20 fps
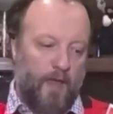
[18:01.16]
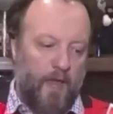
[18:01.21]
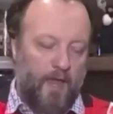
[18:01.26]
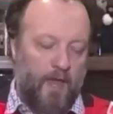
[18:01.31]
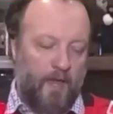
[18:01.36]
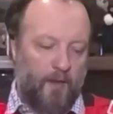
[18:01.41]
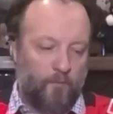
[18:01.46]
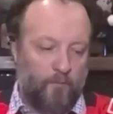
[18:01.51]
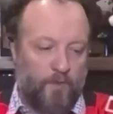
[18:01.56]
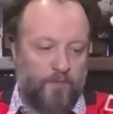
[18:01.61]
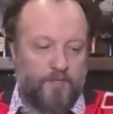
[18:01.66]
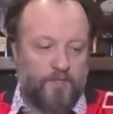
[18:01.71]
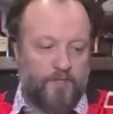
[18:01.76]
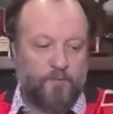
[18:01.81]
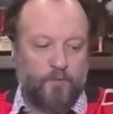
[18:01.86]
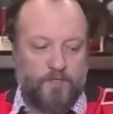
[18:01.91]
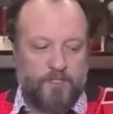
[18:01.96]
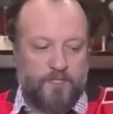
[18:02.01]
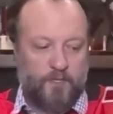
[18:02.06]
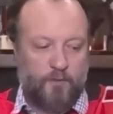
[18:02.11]
And with this
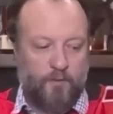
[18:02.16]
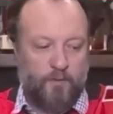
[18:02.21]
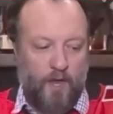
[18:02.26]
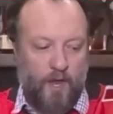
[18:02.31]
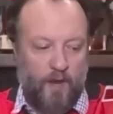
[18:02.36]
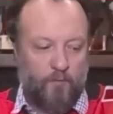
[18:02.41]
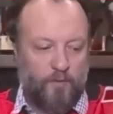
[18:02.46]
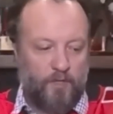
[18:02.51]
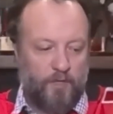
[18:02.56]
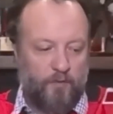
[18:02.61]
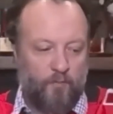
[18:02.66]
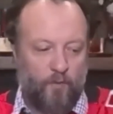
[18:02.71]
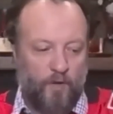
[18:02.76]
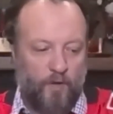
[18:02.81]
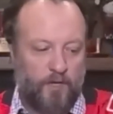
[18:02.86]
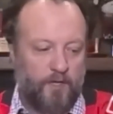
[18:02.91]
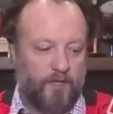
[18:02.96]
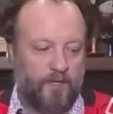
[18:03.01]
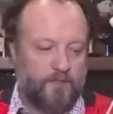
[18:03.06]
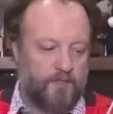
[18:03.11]
whiskey, I really
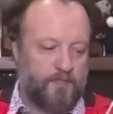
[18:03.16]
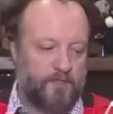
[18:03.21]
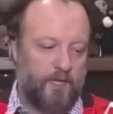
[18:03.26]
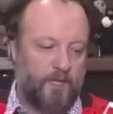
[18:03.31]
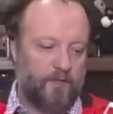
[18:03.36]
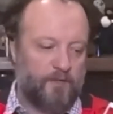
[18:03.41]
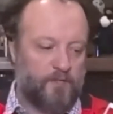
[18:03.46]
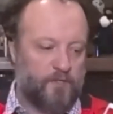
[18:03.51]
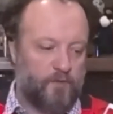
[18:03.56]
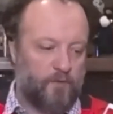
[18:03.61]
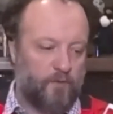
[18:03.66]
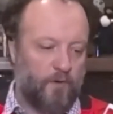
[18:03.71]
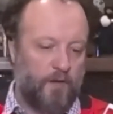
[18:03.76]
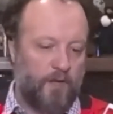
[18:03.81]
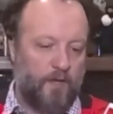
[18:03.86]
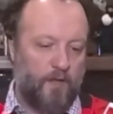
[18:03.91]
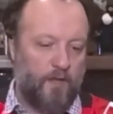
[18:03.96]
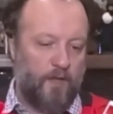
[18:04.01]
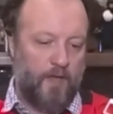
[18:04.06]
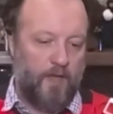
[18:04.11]
wanted it to tell a
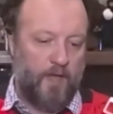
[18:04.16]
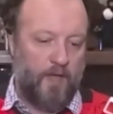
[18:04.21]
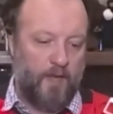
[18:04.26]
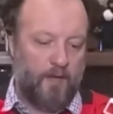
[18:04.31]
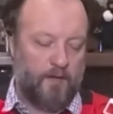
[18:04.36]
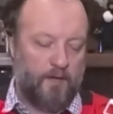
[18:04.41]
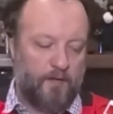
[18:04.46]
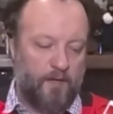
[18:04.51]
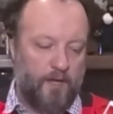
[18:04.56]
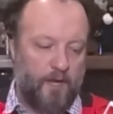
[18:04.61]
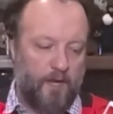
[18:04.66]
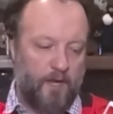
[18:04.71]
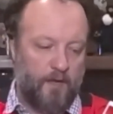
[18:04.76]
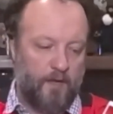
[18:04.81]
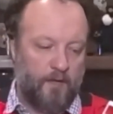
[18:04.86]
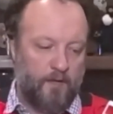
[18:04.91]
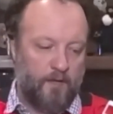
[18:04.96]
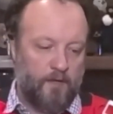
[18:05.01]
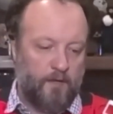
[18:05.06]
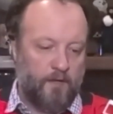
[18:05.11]
story. And I
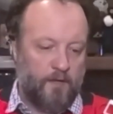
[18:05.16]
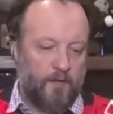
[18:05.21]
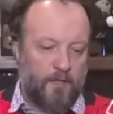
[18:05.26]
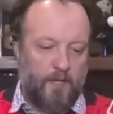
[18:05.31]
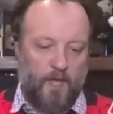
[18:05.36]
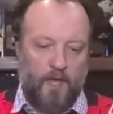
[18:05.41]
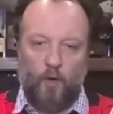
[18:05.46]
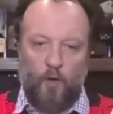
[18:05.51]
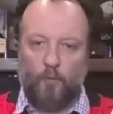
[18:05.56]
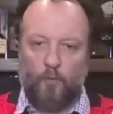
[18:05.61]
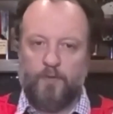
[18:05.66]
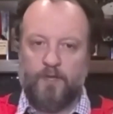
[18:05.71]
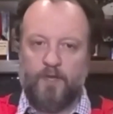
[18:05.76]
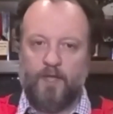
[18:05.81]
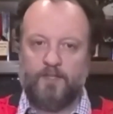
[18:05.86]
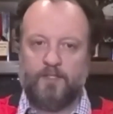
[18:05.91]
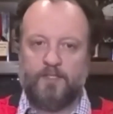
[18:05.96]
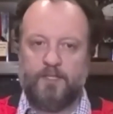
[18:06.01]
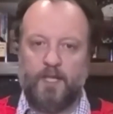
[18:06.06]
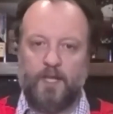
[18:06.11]
hope you
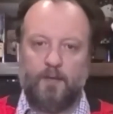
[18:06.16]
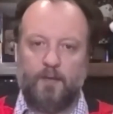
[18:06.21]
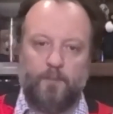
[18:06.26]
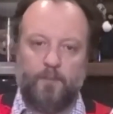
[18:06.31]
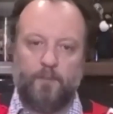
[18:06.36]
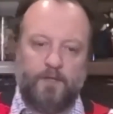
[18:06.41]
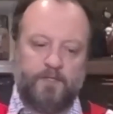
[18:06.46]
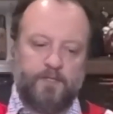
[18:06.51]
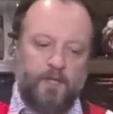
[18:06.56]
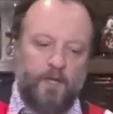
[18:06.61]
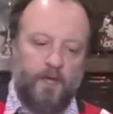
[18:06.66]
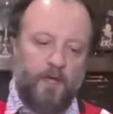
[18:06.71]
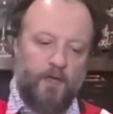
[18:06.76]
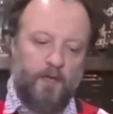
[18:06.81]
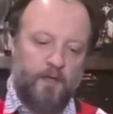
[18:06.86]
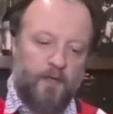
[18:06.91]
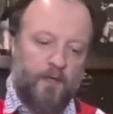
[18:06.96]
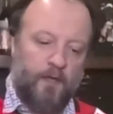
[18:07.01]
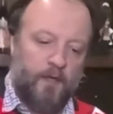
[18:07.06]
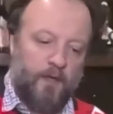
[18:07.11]
guys dig it. But
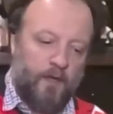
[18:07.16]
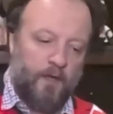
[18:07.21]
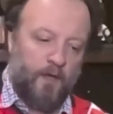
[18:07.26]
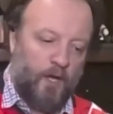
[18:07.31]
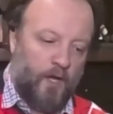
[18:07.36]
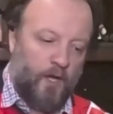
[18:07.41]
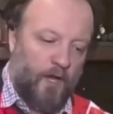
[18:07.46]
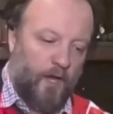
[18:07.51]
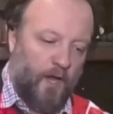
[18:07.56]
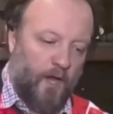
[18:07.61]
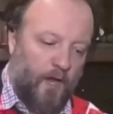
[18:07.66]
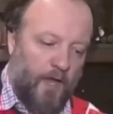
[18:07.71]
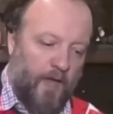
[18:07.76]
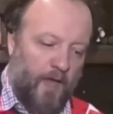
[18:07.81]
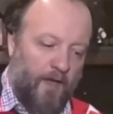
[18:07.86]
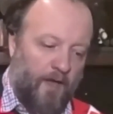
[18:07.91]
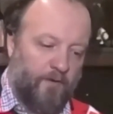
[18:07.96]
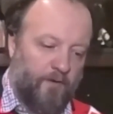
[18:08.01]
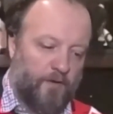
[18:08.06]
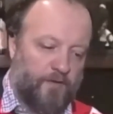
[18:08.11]

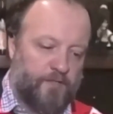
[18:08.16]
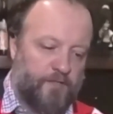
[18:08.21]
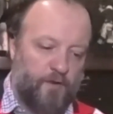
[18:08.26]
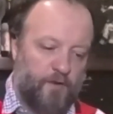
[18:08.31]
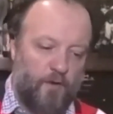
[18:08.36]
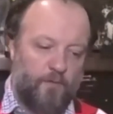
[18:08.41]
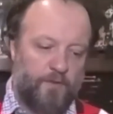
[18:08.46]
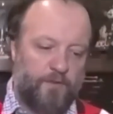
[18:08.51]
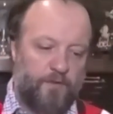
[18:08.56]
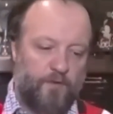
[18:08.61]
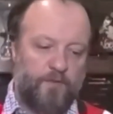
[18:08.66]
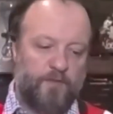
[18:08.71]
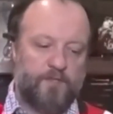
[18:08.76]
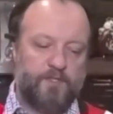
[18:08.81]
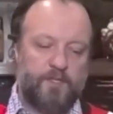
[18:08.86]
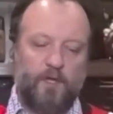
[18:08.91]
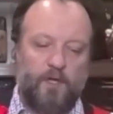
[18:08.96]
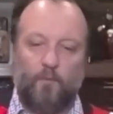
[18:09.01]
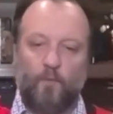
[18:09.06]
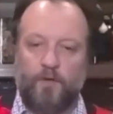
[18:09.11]
Evan, I'll start with you this
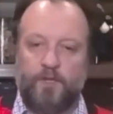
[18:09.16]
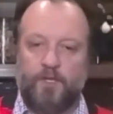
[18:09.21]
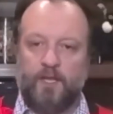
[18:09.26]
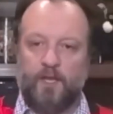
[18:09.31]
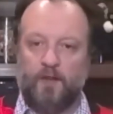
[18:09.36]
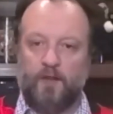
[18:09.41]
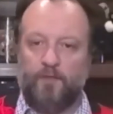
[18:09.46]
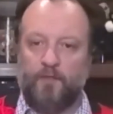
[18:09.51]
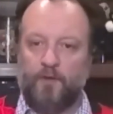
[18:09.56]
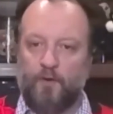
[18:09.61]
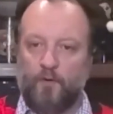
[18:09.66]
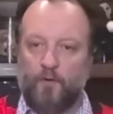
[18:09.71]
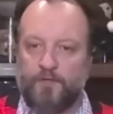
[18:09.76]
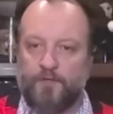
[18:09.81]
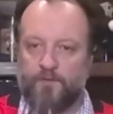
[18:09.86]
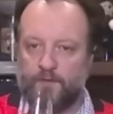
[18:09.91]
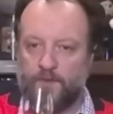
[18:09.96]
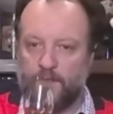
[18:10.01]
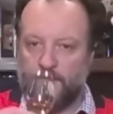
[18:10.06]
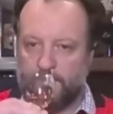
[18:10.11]
time. What do you get on the nose
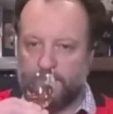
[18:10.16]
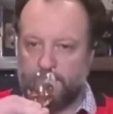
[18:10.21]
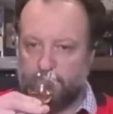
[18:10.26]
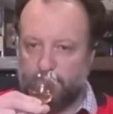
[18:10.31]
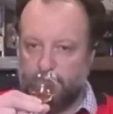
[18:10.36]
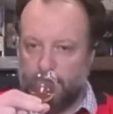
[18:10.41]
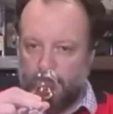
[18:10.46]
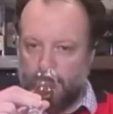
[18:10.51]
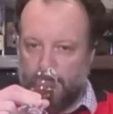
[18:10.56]
for this?